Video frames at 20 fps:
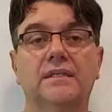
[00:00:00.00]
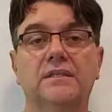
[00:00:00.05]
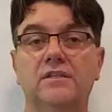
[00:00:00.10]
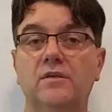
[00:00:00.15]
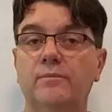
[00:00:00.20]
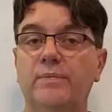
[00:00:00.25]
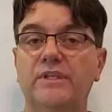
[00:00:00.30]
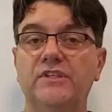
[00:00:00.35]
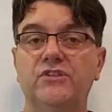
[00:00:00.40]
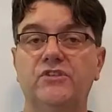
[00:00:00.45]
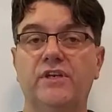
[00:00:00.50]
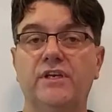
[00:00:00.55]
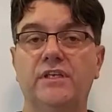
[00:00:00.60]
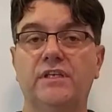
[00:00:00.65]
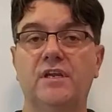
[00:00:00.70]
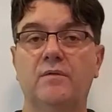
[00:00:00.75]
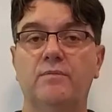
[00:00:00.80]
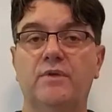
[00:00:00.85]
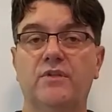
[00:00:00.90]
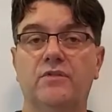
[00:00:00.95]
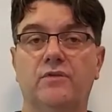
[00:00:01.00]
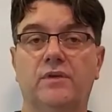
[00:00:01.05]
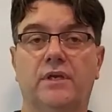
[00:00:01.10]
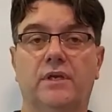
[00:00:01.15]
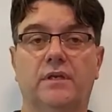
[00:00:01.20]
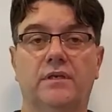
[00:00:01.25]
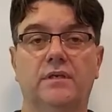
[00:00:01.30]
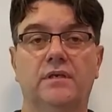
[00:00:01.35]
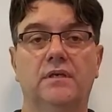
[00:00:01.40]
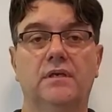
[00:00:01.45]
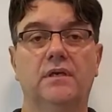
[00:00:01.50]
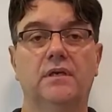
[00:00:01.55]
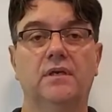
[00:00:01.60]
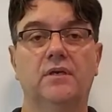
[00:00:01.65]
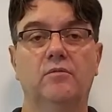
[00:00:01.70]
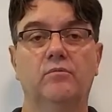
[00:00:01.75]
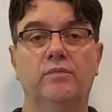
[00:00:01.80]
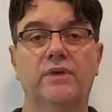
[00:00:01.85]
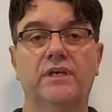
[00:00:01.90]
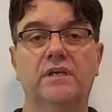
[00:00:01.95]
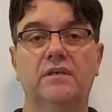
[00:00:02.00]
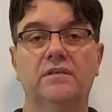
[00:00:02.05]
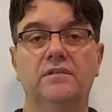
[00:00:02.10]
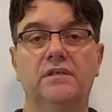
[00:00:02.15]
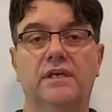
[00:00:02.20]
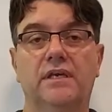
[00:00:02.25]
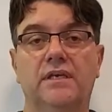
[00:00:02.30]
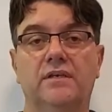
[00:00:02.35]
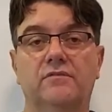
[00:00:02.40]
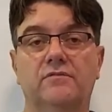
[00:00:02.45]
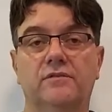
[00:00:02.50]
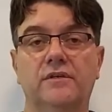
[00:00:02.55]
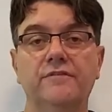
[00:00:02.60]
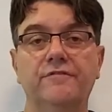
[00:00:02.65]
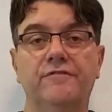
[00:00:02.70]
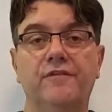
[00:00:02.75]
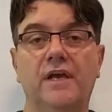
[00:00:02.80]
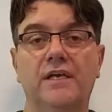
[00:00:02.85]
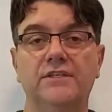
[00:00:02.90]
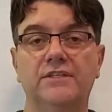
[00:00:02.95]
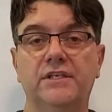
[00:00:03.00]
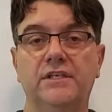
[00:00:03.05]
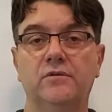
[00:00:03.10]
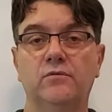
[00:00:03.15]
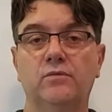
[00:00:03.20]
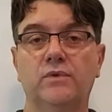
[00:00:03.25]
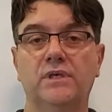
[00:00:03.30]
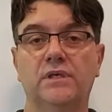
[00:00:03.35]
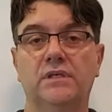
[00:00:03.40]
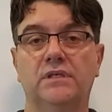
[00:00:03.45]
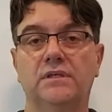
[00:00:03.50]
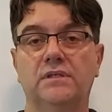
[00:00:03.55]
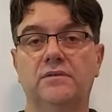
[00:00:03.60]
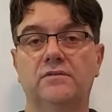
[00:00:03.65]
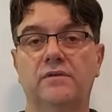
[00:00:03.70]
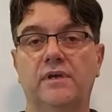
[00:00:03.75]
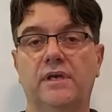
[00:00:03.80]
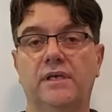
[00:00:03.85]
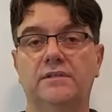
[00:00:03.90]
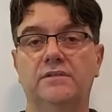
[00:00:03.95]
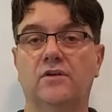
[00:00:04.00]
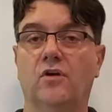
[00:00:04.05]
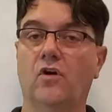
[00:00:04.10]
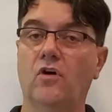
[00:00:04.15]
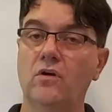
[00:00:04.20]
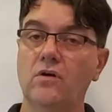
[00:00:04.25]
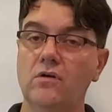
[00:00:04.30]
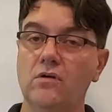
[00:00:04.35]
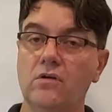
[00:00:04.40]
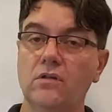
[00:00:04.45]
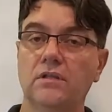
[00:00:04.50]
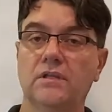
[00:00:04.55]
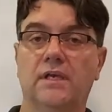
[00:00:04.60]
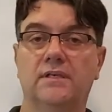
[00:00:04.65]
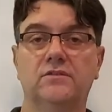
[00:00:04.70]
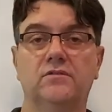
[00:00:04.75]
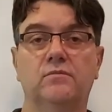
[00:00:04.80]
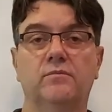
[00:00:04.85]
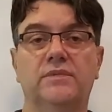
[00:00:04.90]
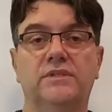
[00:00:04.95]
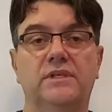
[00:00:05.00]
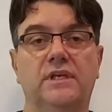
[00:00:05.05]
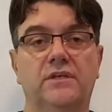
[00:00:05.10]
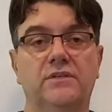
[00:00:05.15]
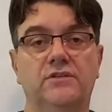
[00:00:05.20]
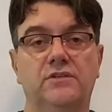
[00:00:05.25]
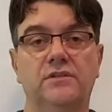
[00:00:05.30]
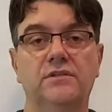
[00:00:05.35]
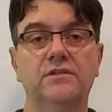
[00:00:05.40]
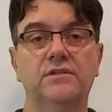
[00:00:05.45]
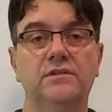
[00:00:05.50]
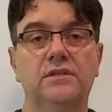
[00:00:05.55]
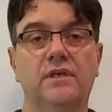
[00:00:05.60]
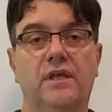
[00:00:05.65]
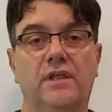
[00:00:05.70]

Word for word: Tip and trick number three. Because a reflashing will erase all customizations,